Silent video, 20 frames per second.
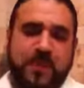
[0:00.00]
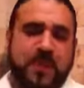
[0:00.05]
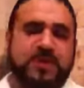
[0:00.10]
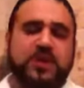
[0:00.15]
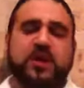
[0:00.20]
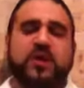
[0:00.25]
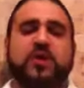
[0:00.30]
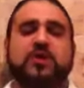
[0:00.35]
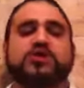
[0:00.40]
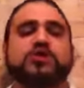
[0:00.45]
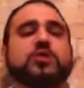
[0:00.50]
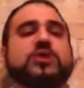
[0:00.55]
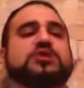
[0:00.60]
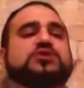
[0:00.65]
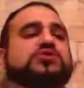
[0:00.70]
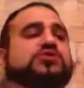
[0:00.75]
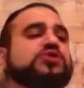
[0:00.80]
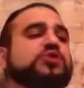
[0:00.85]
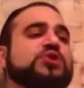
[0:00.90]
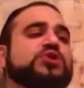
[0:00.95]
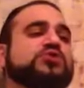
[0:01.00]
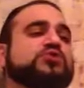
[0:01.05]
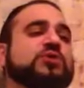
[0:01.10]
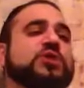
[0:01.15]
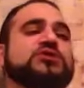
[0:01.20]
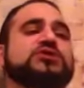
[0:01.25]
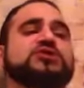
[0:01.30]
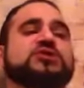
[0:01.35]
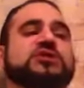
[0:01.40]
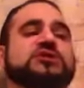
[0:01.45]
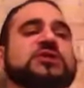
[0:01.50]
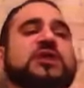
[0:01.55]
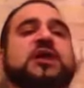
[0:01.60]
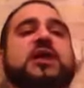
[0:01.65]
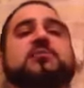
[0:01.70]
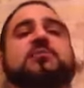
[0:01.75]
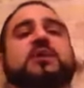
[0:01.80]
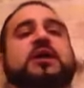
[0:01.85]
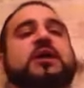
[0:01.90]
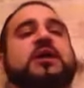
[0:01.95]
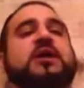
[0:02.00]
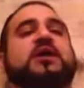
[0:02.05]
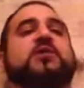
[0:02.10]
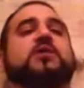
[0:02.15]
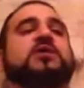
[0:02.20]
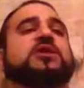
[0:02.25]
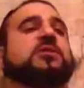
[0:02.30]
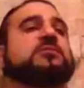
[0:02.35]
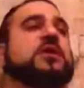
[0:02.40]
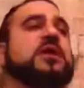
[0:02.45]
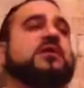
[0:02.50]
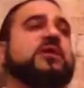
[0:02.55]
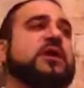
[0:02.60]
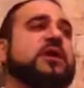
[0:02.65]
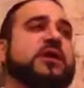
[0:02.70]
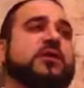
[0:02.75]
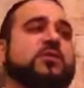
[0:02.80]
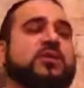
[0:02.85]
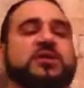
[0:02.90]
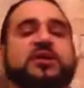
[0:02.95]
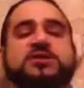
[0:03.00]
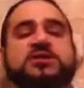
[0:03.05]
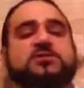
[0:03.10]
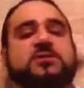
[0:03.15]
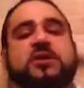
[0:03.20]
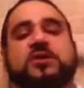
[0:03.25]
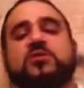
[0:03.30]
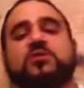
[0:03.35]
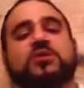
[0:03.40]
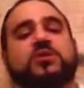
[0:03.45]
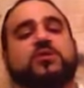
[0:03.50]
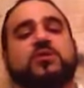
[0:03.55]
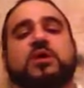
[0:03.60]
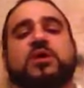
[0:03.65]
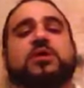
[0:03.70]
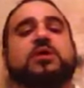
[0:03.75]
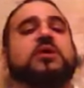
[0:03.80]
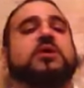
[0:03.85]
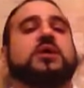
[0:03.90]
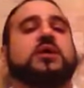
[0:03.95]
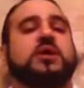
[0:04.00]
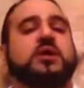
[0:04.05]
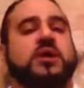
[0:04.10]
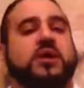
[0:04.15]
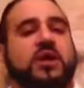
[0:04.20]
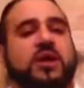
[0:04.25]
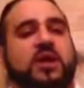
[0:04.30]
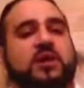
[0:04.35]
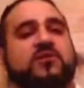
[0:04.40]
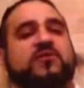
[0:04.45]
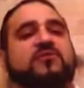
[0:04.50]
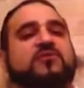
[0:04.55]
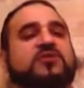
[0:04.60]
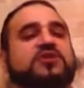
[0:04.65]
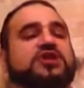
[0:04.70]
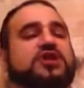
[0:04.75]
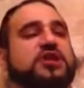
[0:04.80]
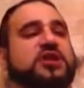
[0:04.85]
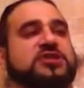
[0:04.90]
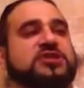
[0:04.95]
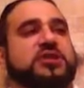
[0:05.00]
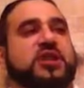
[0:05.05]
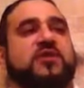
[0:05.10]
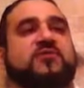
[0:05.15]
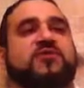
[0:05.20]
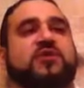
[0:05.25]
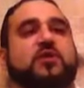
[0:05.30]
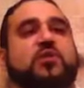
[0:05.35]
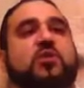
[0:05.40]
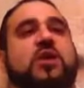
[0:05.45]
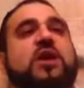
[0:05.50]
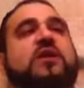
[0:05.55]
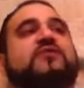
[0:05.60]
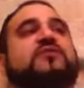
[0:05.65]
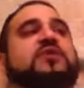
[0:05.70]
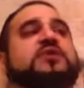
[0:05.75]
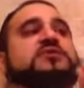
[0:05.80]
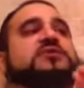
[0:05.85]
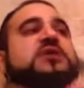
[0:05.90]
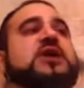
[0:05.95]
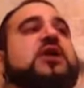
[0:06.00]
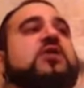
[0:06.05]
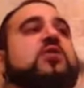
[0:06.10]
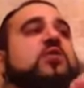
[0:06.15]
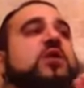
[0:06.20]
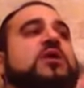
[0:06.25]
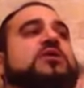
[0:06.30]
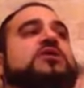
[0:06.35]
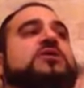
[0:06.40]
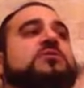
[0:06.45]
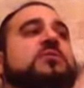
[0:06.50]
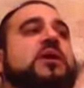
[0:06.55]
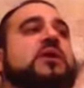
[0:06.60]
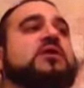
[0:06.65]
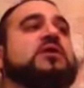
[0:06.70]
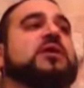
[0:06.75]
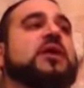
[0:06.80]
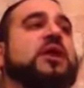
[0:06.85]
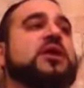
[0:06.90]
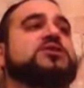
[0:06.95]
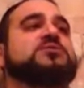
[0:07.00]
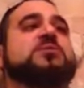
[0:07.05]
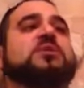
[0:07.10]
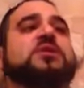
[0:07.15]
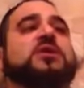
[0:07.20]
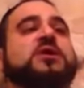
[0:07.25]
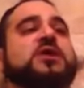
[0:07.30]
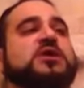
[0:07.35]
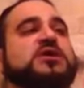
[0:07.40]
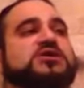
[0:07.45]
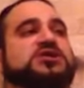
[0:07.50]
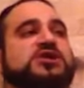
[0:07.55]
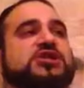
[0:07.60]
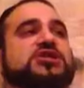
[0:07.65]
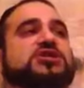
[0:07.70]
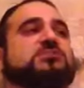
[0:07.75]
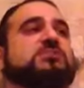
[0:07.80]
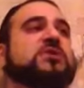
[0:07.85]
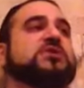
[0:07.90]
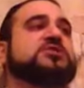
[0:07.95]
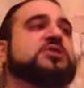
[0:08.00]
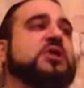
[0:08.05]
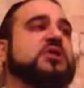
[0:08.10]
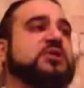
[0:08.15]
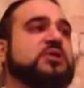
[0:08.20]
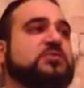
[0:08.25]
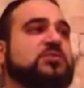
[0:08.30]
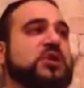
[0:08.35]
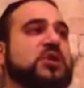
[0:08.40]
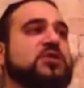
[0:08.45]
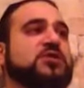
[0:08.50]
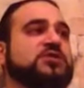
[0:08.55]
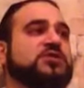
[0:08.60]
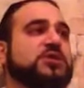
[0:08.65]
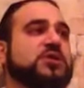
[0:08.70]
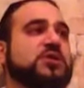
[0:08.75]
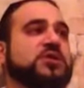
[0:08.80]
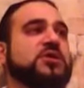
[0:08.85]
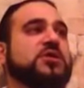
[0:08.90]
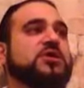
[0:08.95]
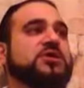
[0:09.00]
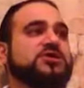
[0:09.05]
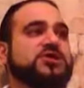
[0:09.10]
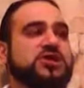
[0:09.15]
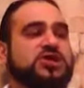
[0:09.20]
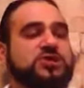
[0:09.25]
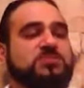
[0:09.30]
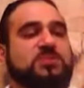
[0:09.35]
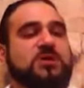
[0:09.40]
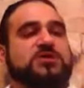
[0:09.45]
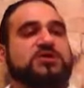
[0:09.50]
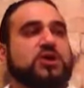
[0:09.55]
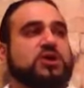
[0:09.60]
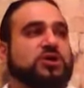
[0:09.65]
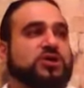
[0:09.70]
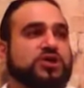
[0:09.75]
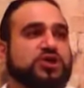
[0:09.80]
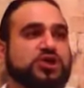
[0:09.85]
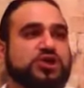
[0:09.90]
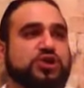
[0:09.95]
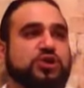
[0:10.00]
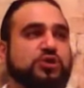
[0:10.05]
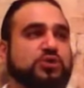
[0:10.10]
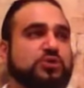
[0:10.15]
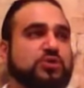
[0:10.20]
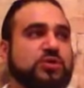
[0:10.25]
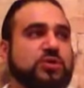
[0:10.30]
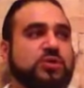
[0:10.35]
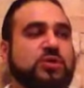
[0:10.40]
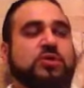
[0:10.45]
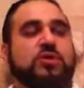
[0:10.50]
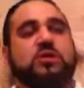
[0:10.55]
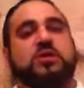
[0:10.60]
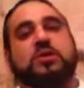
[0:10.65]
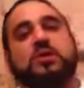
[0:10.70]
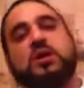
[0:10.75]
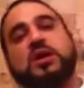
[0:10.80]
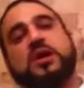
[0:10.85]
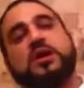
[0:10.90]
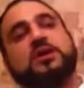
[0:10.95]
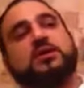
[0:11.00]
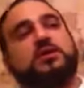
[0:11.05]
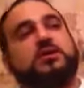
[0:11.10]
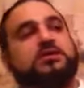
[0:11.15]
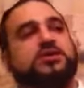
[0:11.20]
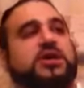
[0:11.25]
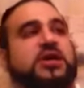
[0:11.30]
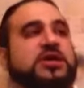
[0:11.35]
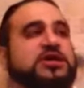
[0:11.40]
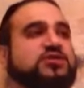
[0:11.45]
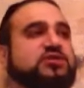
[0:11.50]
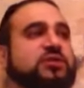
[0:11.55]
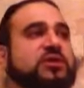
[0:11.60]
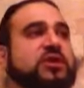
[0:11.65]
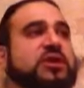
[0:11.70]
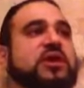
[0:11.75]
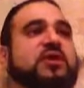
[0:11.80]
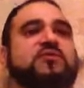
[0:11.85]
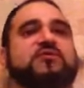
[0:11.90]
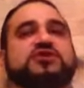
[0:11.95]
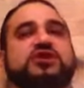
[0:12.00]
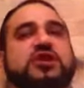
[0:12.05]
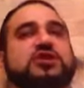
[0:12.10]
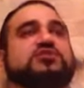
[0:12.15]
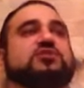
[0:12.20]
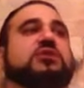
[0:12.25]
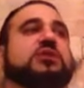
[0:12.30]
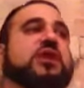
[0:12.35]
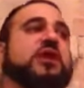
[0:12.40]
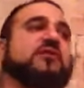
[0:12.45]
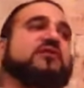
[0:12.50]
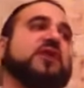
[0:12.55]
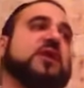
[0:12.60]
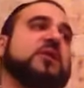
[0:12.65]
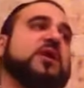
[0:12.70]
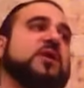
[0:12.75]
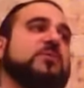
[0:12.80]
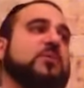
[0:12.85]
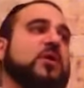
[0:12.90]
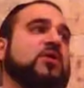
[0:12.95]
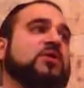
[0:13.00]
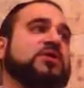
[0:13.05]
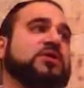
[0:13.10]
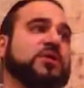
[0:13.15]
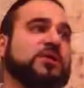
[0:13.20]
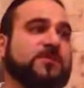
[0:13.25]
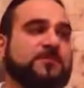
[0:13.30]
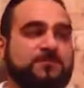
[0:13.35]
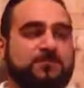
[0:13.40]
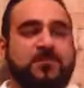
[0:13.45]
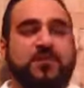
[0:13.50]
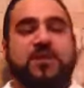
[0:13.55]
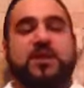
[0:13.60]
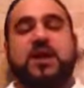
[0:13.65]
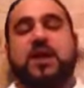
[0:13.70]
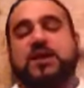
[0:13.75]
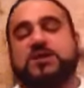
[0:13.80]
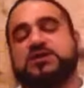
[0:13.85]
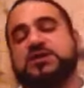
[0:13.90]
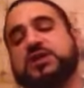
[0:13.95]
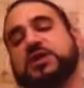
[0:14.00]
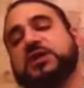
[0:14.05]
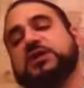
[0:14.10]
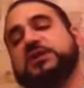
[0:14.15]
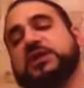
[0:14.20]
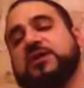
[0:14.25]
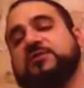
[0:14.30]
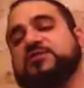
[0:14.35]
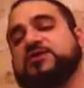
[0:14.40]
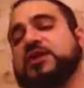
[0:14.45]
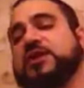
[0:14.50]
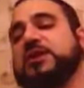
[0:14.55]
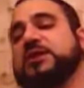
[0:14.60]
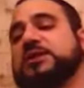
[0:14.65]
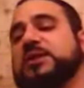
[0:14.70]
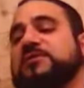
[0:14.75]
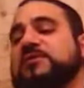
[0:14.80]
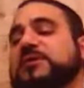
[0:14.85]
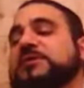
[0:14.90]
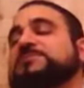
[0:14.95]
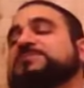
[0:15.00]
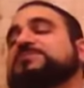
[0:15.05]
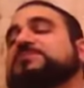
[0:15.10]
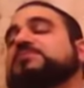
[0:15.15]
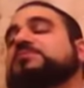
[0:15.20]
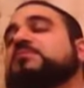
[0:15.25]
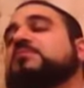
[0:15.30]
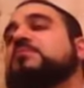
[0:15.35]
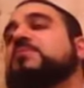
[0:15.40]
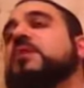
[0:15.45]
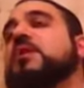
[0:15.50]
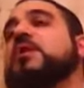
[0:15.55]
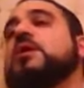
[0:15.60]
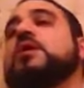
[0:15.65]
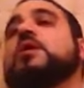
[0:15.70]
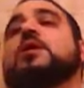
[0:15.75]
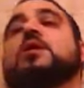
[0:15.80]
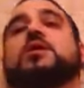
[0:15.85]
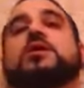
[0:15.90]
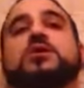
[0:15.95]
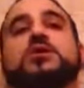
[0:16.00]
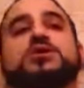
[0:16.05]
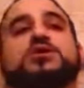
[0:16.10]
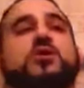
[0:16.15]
No. Jewish religion does not obligate anyone to marry anyone. It doesn't matter who you are. If the wife does not want to marry the husband, she spits on the brother. She spits on him. Yeah. She spits on the shoe, and he's relieved. She's relieved. There is a ritual. How to get out? How to get away from that?